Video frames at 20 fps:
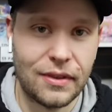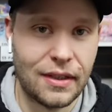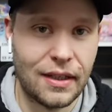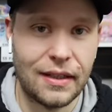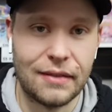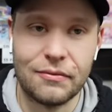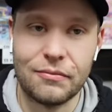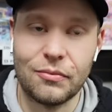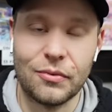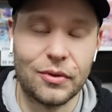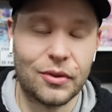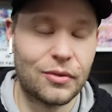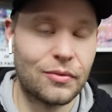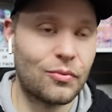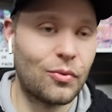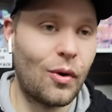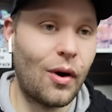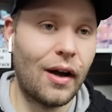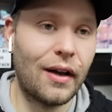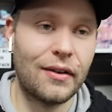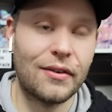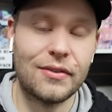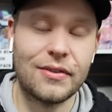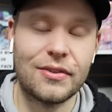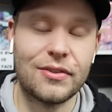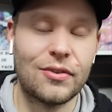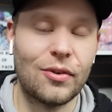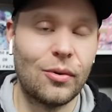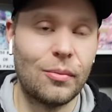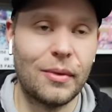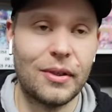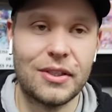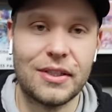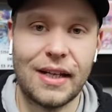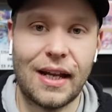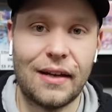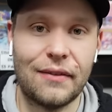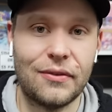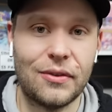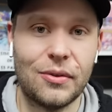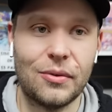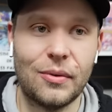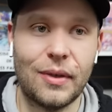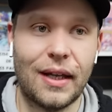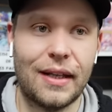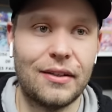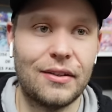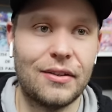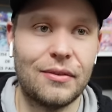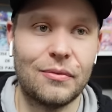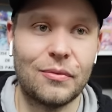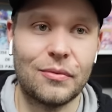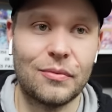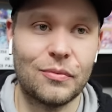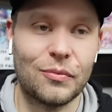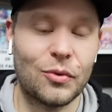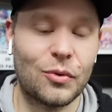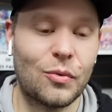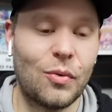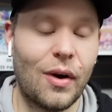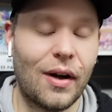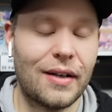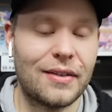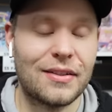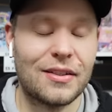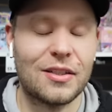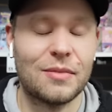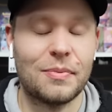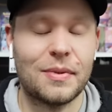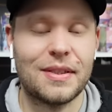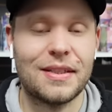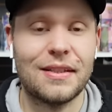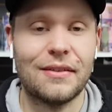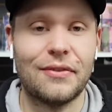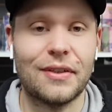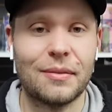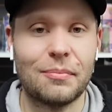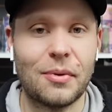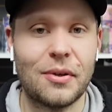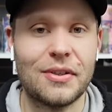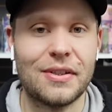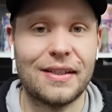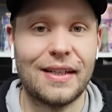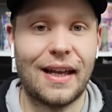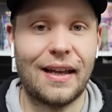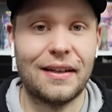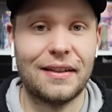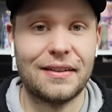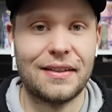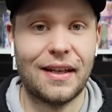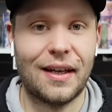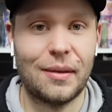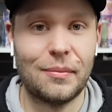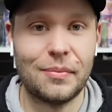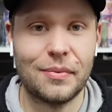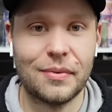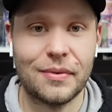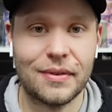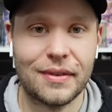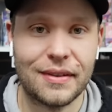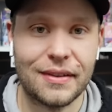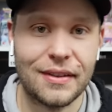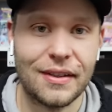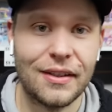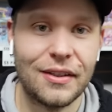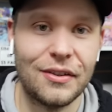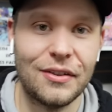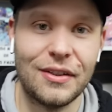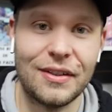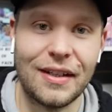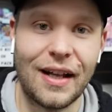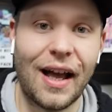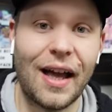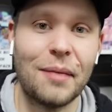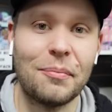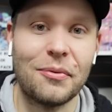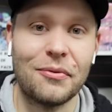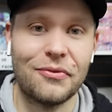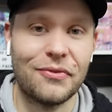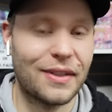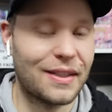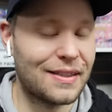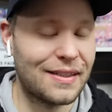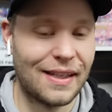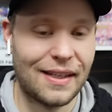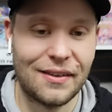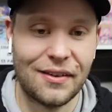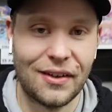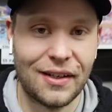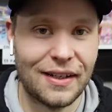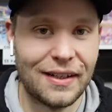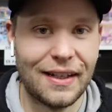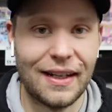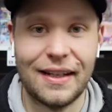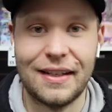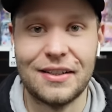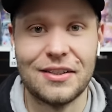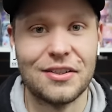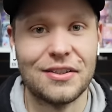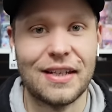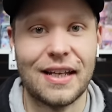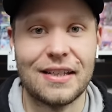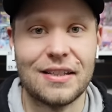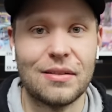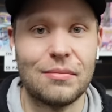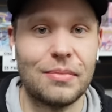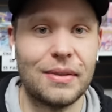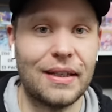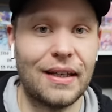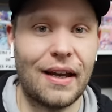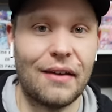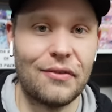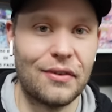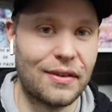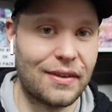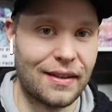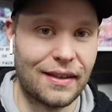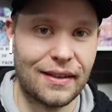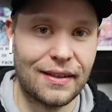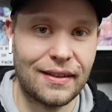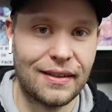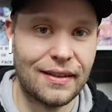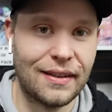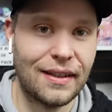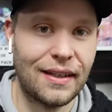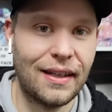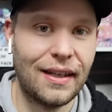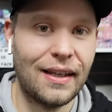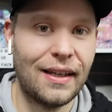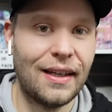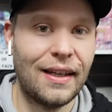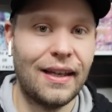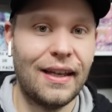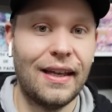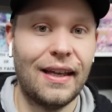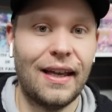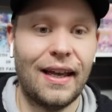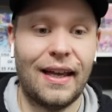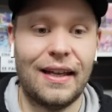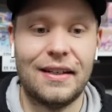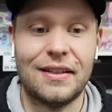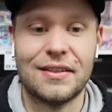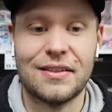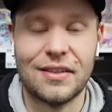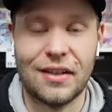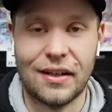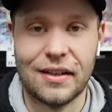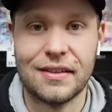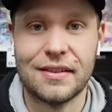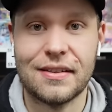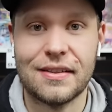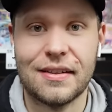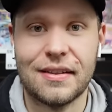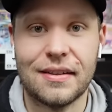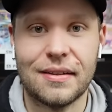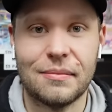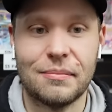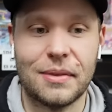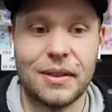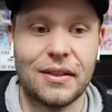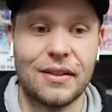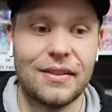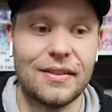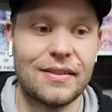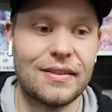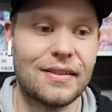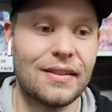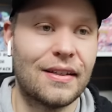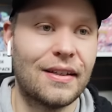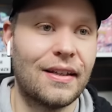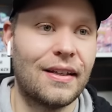it requires so much out of you, and it requires a specific personality type. You need to hyper fixate on it, and it just has to be everything. And it sucks because